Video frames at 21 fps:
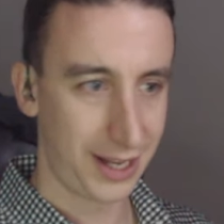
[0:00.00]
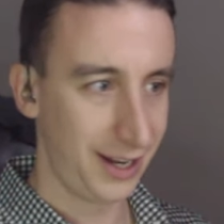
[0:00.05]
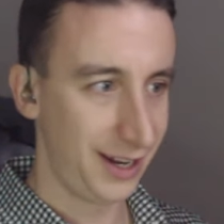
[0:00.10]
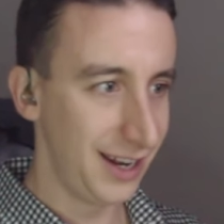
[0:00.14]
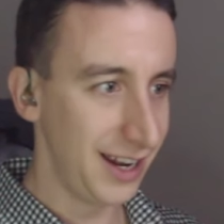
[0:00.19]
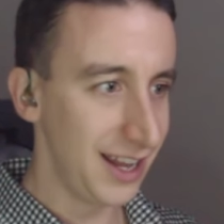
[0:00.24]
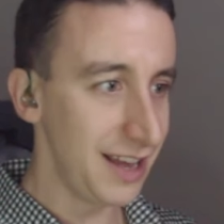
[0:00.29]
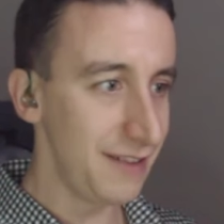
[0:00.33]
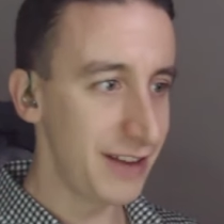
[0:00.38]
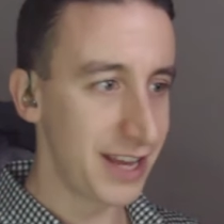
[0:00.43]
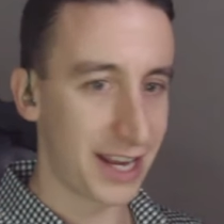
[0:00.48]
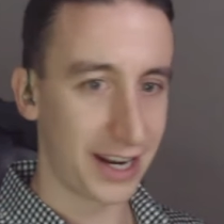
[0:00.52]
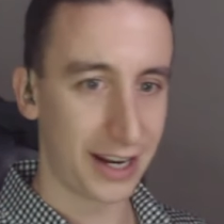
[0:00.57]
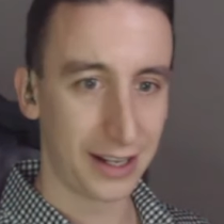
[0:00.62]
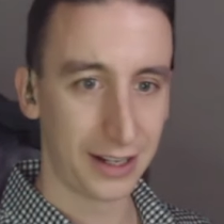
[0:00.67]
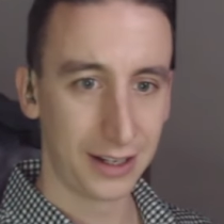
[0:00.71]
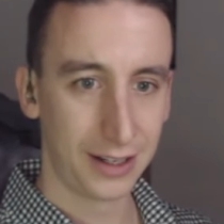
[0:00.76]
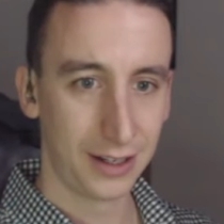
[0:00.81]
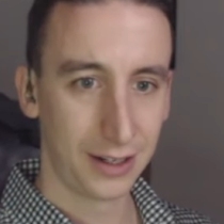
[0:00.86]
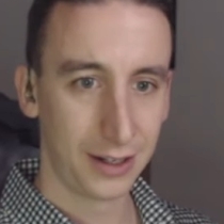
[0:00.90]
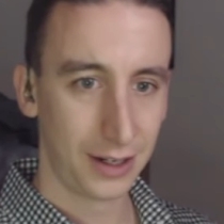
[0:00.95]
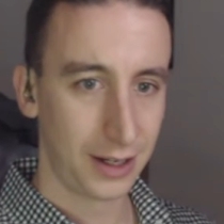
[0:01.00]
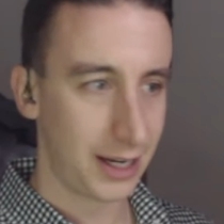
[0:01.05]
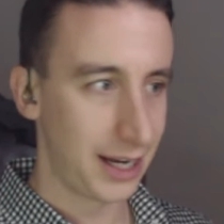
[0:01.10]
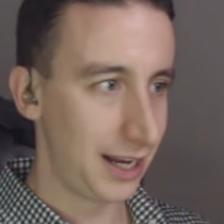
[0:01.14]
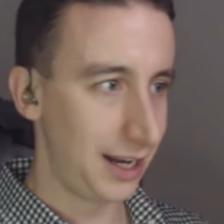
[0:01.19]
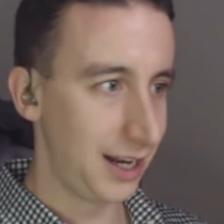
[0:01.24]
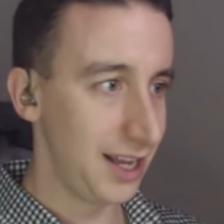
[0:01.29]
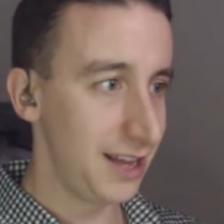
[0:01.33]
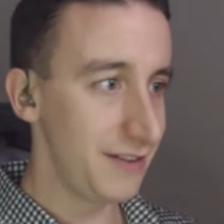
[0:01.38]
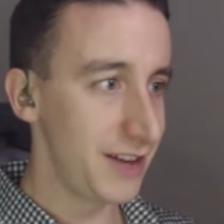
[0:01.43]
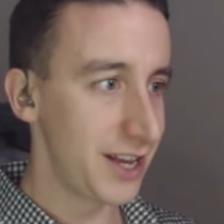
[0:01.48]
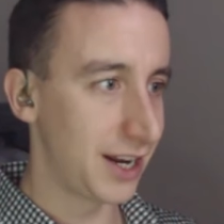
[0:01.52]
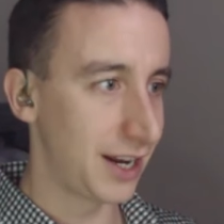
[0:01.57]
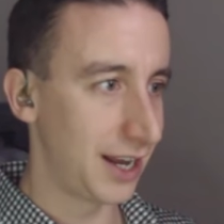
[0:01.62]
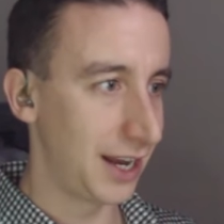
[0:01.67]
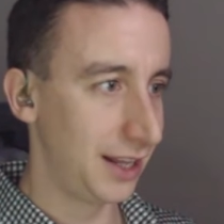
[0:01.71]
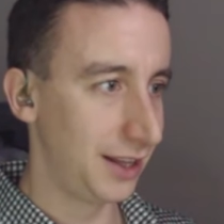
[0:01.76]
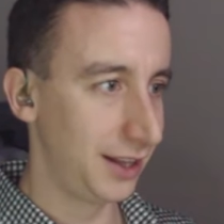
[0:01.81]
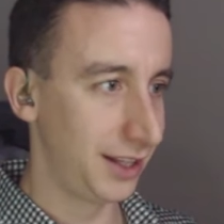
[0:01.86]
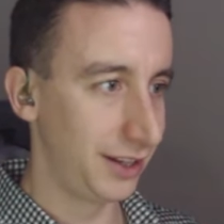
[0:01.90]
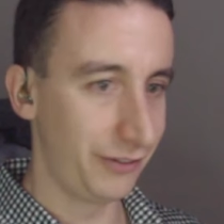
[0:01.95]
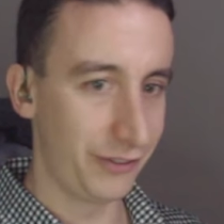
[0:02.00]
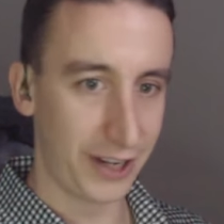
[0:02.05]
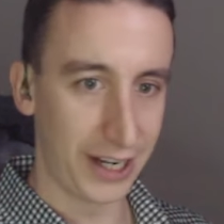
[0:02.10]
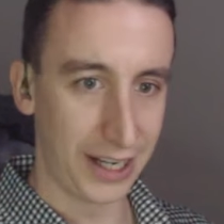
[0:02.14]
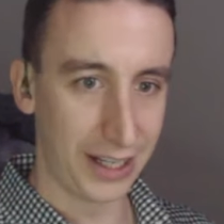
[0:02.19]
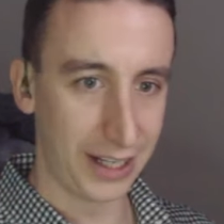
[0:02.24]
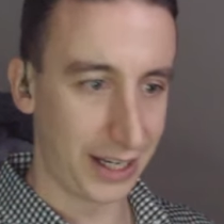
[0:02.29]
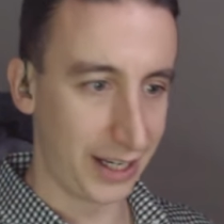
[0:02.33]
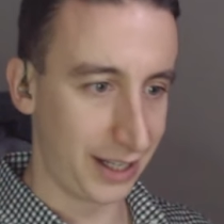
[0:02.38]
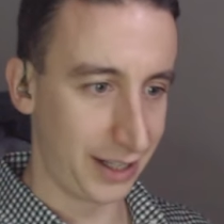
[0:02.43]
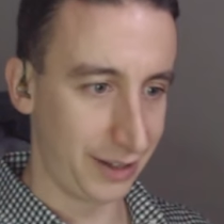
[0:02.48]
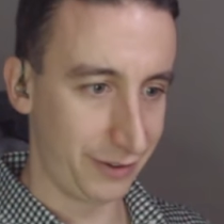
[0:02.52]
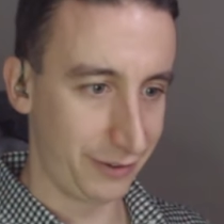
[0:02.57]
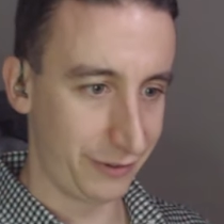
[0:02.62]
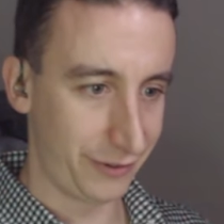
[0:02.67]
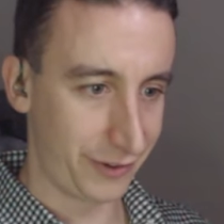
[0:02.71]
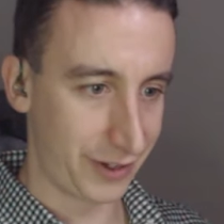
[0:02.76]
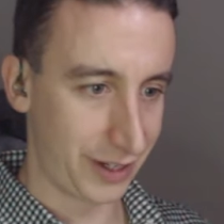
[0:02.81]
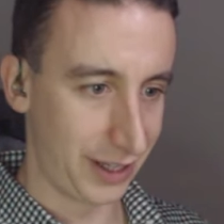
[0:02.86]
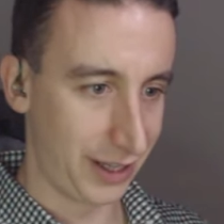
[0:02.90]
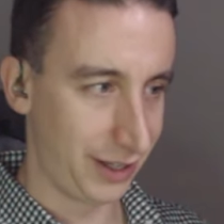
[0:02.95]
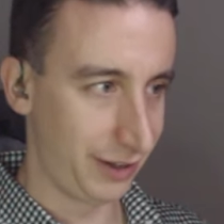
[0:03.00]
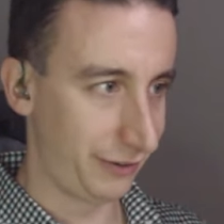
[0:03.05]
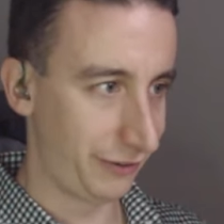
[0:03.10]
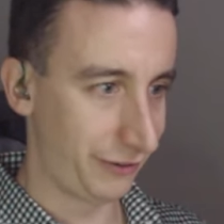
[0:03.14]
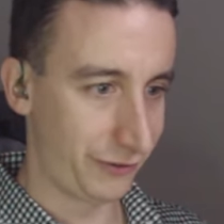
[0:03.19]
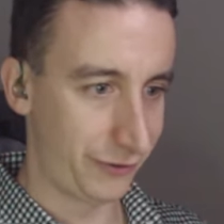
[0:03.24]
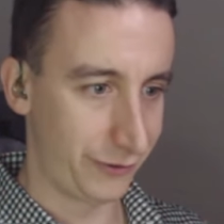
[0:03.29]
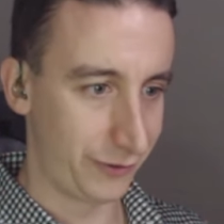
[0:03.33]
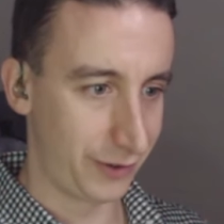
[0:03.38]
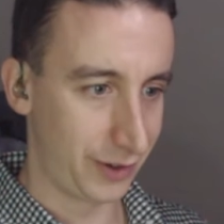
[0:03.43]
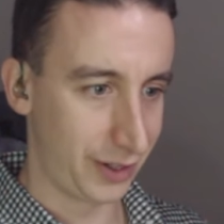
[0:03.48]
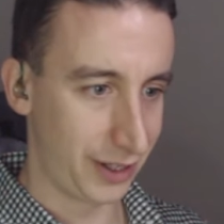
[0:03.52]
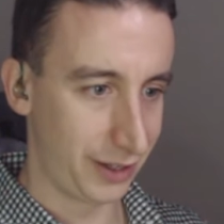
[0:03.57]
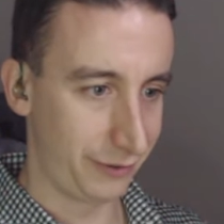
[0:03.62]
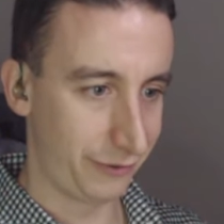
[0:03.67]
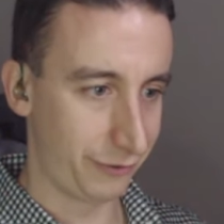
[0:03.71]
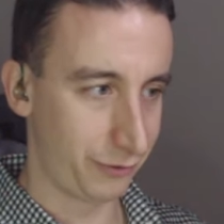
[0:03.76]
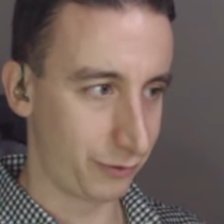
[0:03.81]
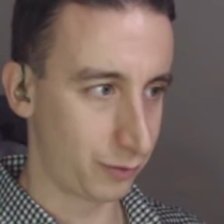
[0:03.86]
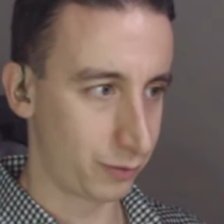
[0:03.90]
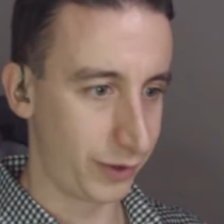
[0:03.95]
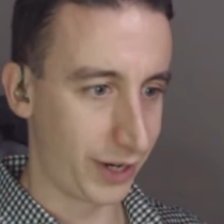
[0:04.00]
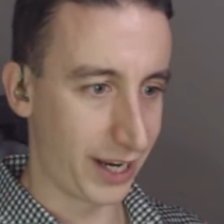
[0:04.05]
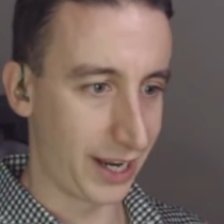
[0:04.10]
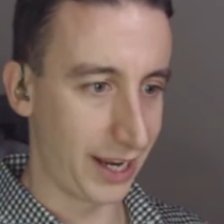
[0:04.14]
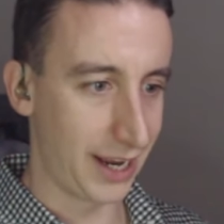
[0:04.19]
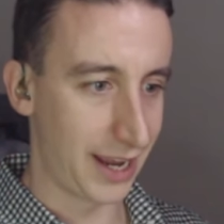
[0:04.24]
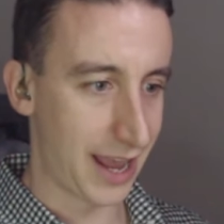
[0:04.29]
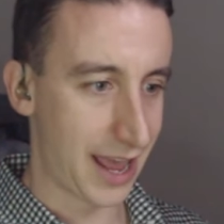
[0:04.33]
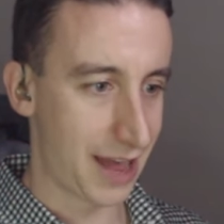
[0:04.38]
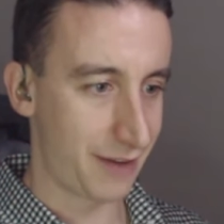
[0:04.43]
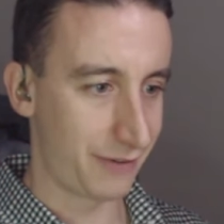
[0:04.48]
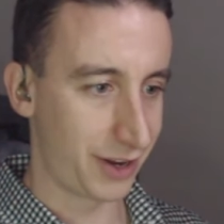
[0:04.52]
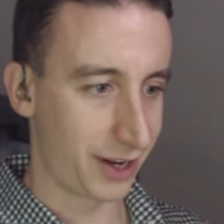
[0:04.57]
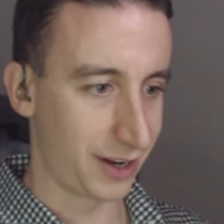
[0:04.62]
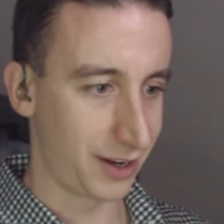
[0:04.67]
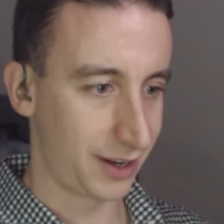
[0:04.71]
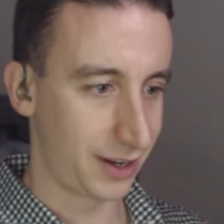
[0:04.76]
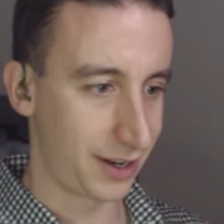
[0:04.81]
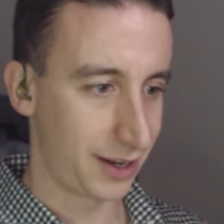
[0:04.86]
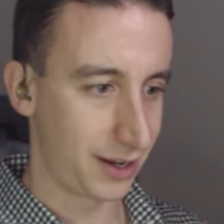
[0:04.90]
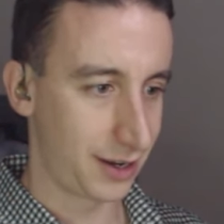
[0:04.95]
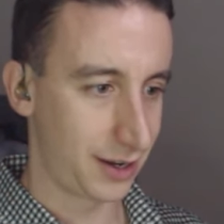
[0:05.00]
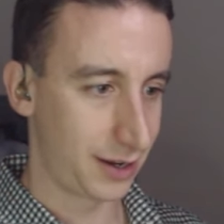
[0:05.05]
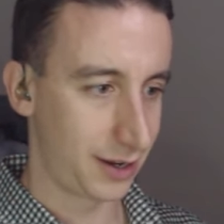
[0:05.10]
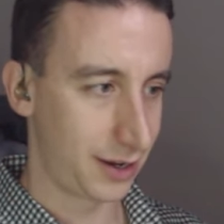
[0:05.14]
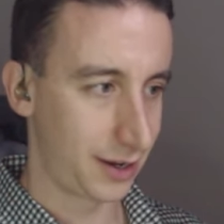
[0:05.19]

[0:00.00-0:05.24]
I love it. I love it. I love I, I love I love I love wreaking havoc.